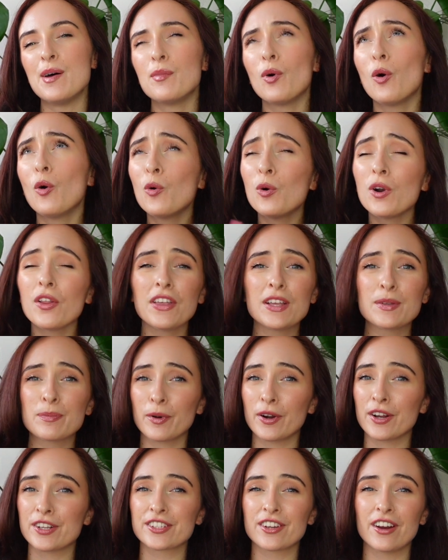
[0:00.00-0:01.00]
All of these
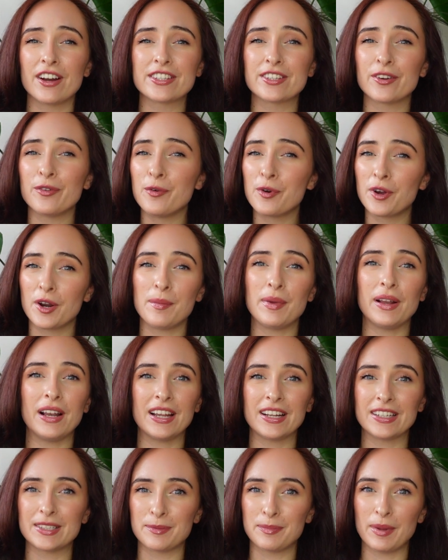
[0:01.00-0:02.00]
products, guys, are all going to be
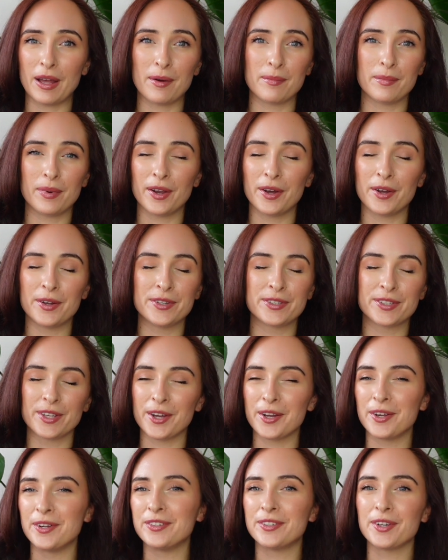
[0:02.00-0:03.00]
linked down below, so
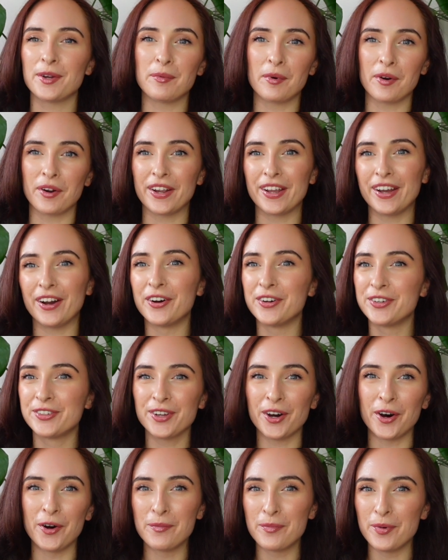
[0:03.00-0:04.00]
don't worry,
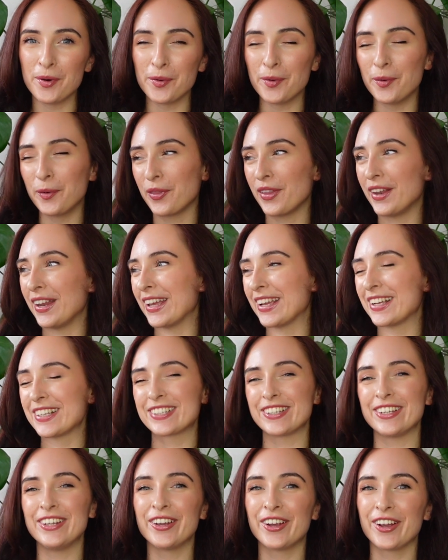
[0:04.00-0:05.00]
I'll put all the
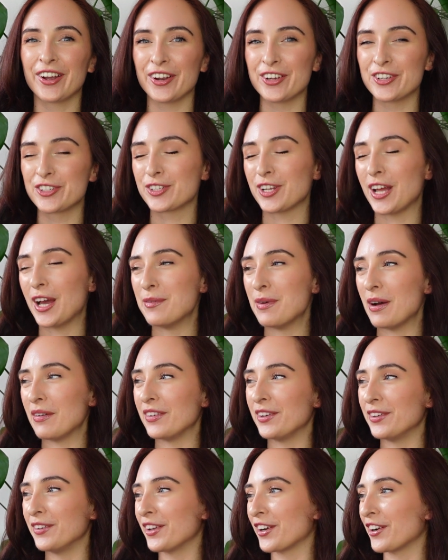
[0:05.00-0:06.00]
links so you can go have a
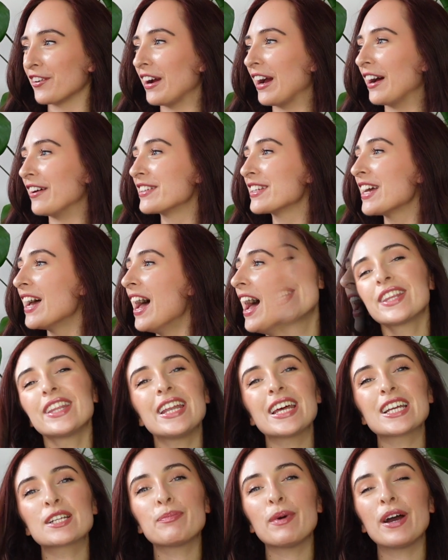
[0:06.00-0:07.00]
little look around. So the
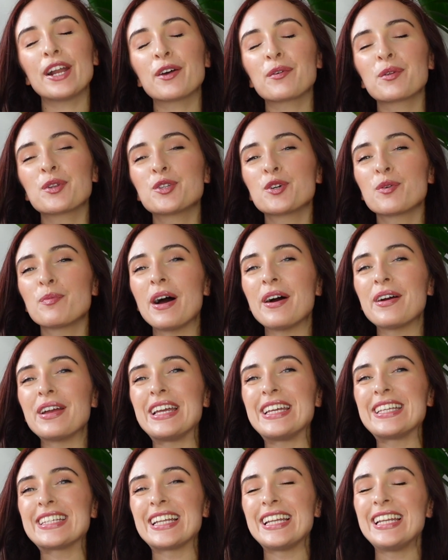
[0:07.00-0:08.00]
next brand I want to talk about
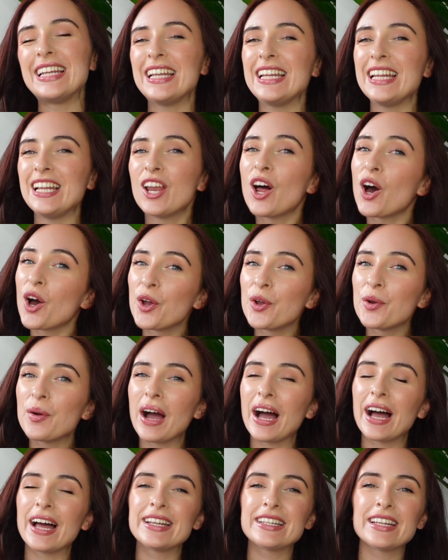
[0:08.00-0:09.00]
is Lily Low,
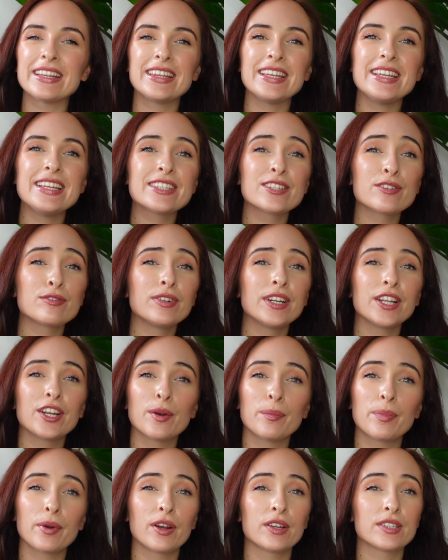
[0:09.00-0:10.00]
and these are really
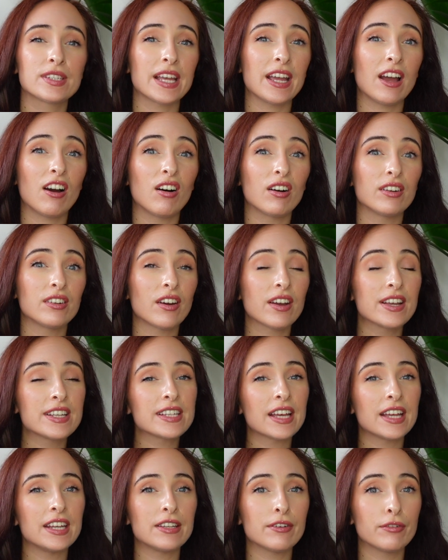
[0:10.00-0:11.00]
good because they are
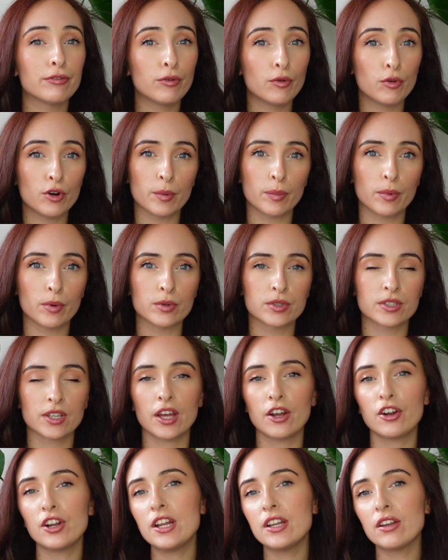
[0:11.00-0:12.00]
nice and affordable. So
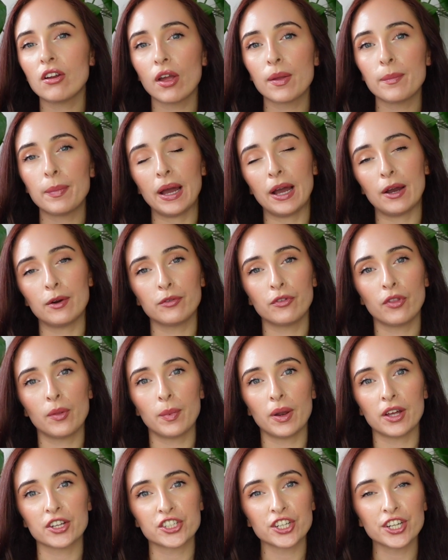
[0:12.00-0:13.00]
they're only £9 for the
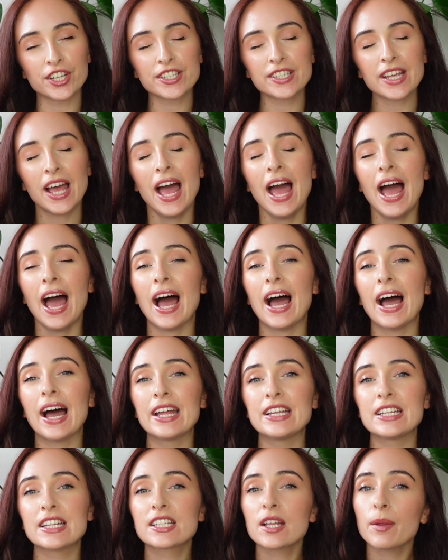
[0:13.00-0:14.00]
blushes,
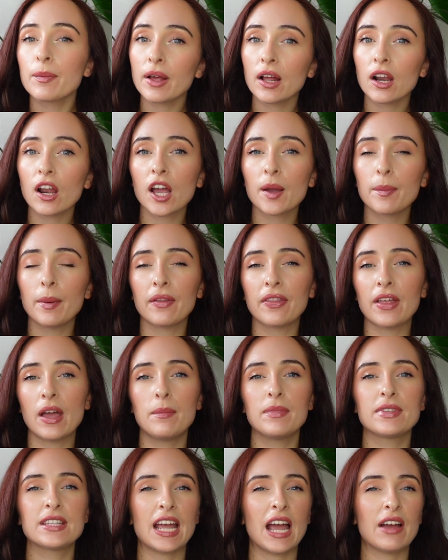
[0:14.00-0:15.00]
and something I like about
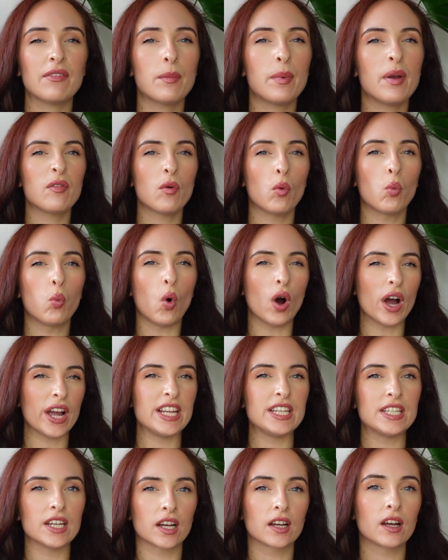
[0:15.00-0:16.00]
them is they have a of a
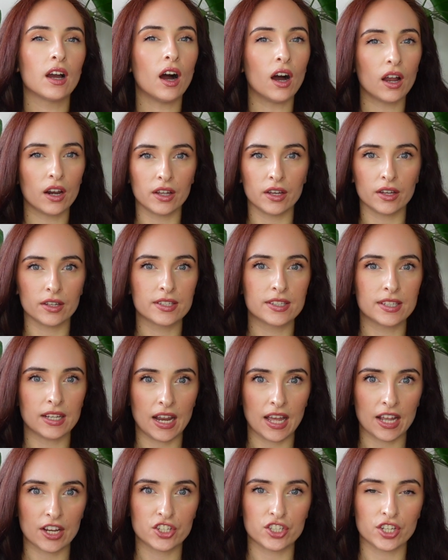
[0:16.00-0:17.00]
wider colour
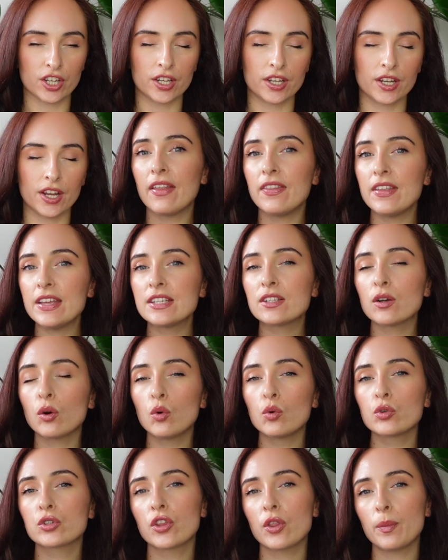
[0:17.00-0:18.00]
selection. And these are
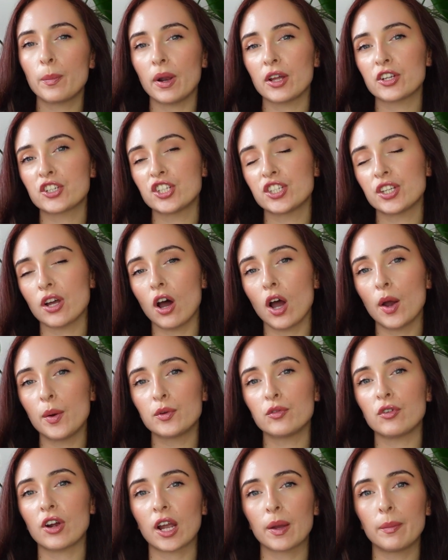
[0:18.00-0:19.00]
also the blushes that I
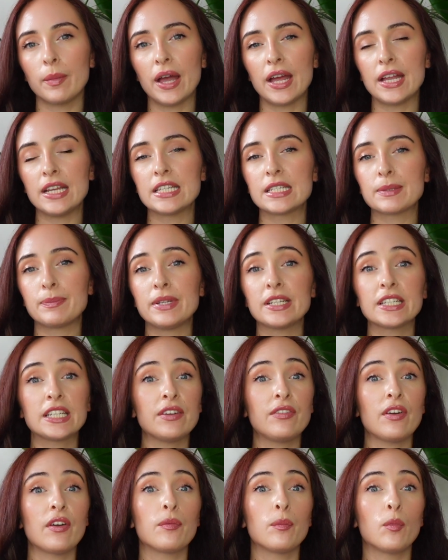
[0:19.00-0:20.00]
would recommend, particularly
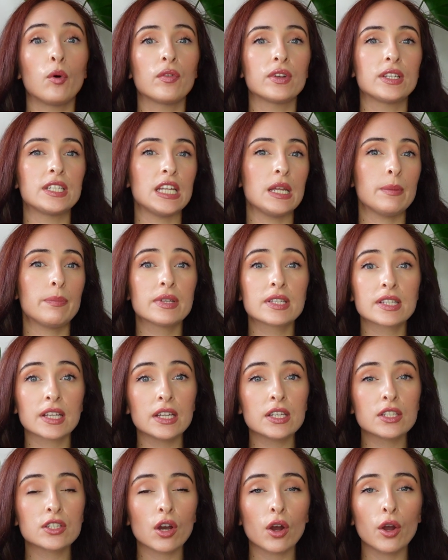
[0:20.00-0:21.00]
if you have more of a deeper
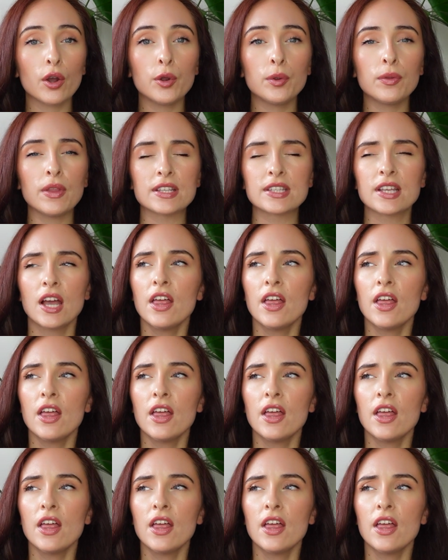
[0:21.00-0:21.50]
skin tone.